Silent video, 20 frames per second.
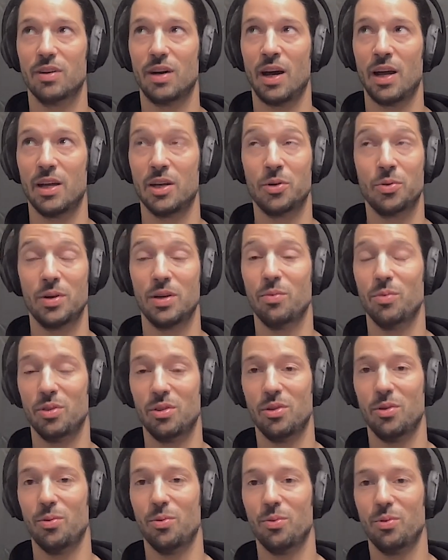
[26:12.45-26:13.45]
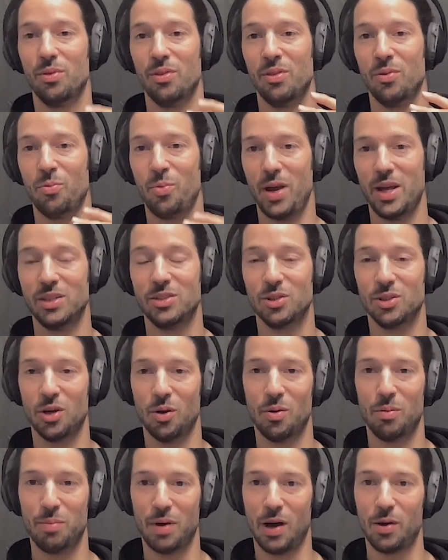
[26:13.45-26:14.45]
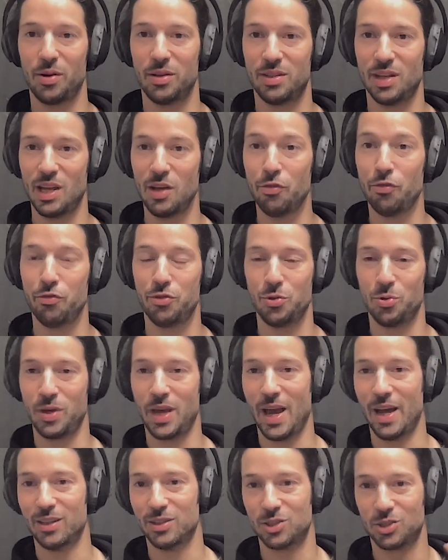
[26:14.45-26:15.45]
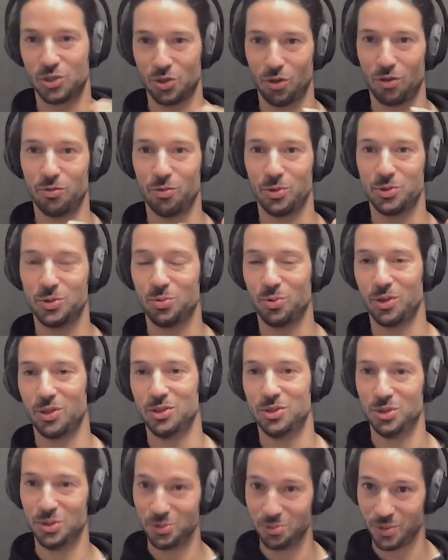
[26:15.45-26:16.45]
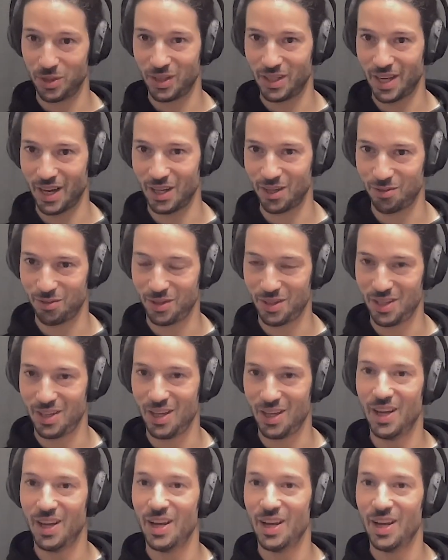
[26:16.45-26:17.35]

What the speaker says: I agree with you, the way to go about it, if you can't solve what you want to do with kind of the